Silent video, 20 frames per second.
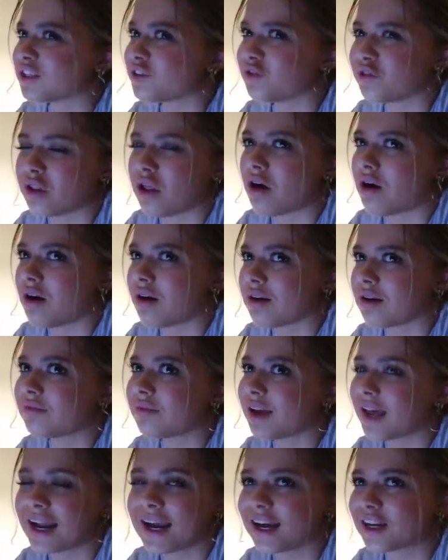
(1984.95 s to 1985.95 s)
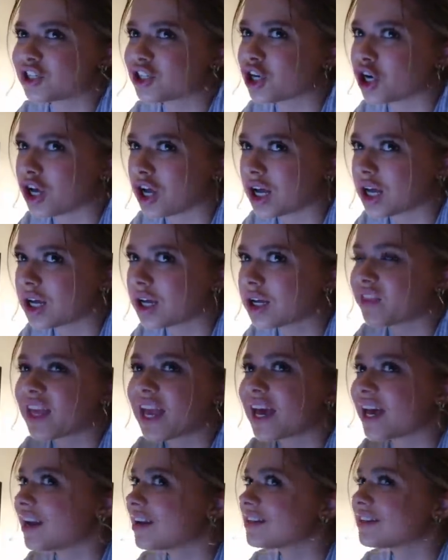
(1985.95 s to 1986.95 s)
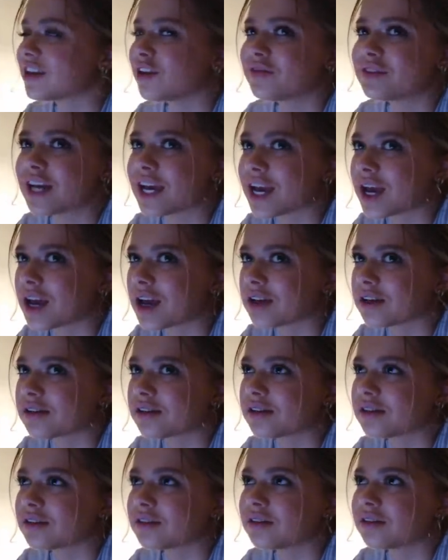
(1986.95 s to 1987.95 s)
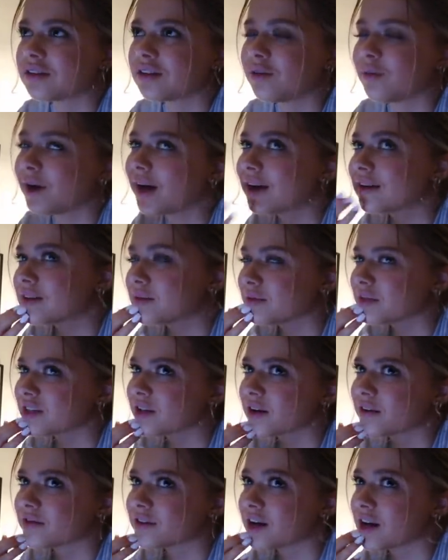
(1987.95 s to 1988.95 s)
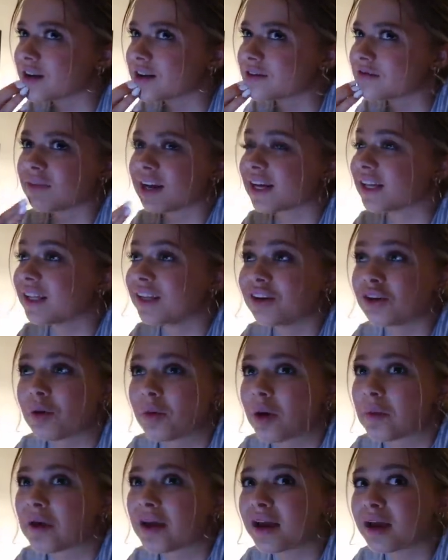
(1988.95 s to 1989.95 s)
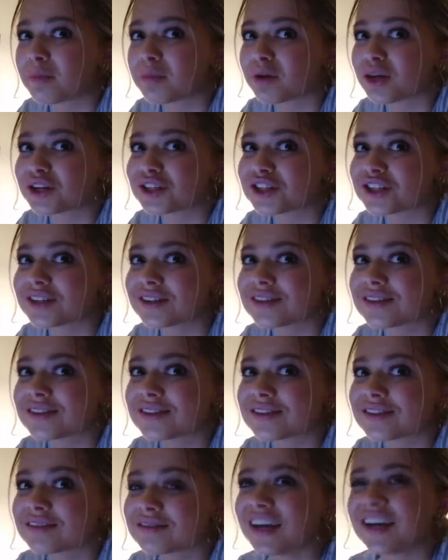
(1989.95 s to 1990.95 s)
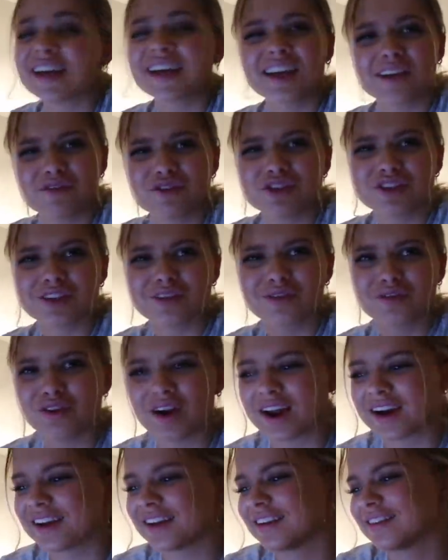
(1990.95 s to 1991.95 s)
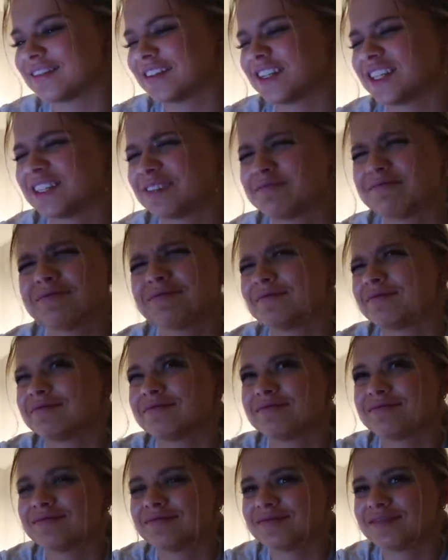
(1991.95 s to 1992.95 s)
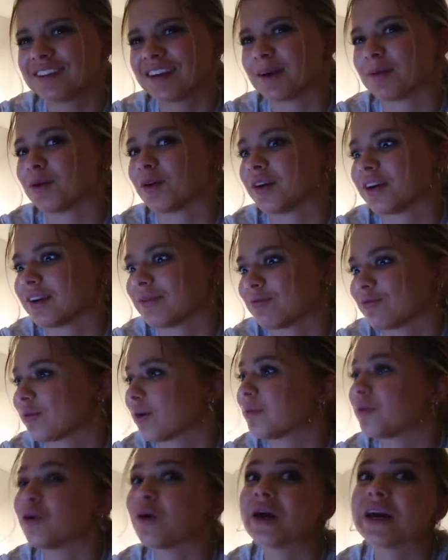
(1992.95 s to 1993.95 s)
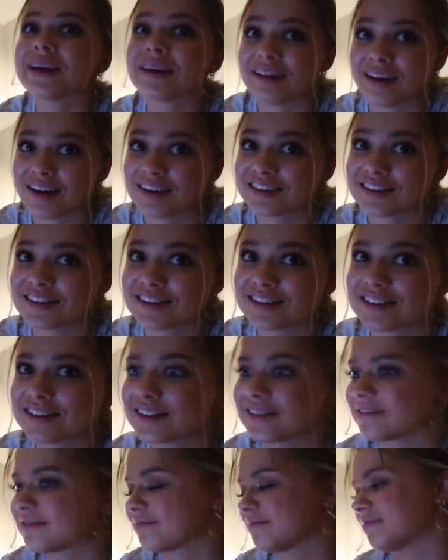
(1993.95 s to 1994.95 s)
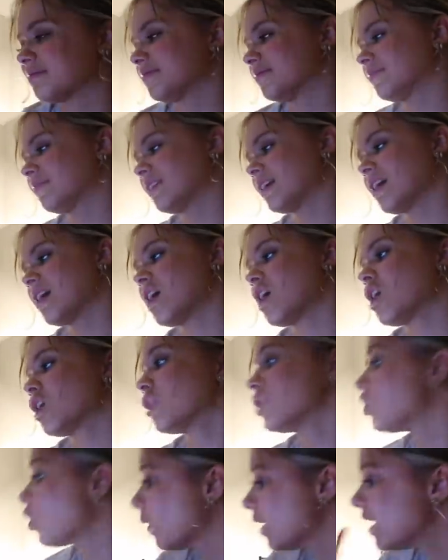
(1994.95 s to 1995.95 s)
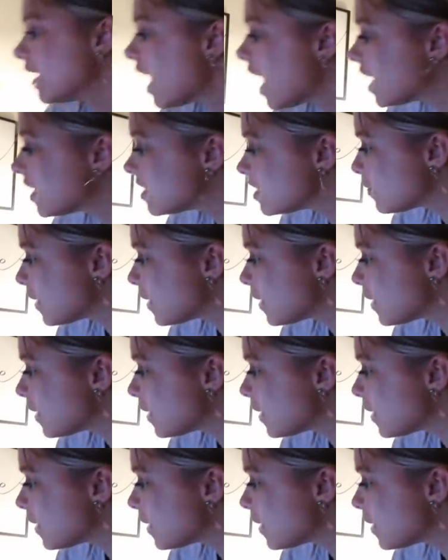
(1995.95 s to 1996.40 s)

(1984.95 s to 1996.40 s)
to vlog and I got to cook and I self tanned. We got some stuff done. I cleaned all my makeup brushes. Give yourself credit. I'm going, I'm going nuts. I'm going nuts,